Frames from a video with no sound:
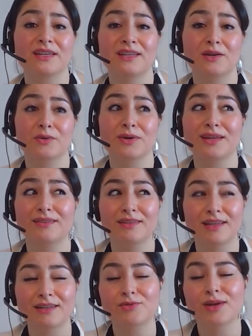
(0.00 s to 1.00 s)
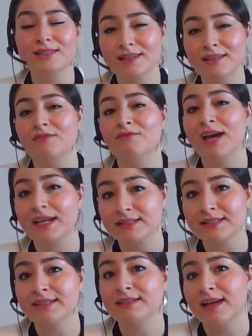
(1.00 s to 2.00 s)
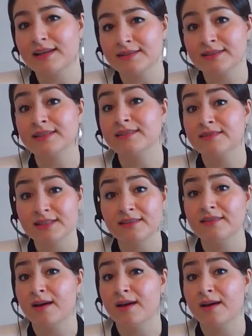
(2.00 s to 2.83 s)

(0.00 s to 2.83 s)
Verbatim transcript: you know addressing the vaccine hesitancy